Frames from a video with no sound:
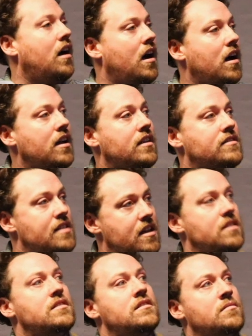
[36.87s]
I
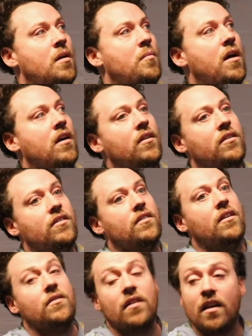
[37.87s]
said to my parents,
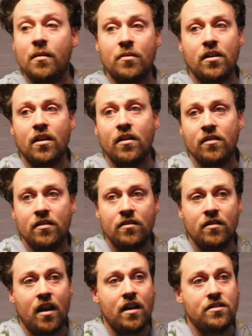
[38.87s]
I was like, I'm going to go
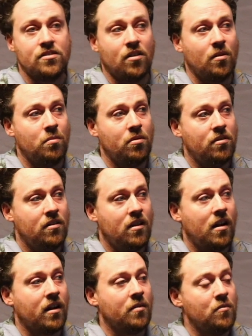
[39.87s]
and get a job.
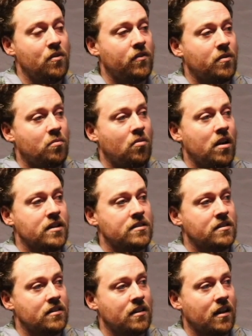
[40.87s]
I'm going to move to
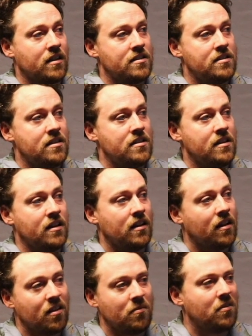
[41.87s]
Brighton, like a city in
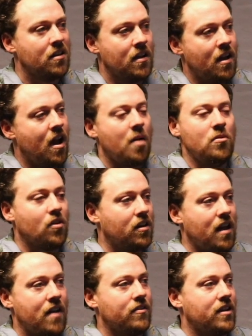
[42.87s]
England. I'm, I'm not going
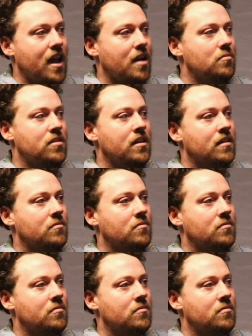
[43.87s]
to have a gap year.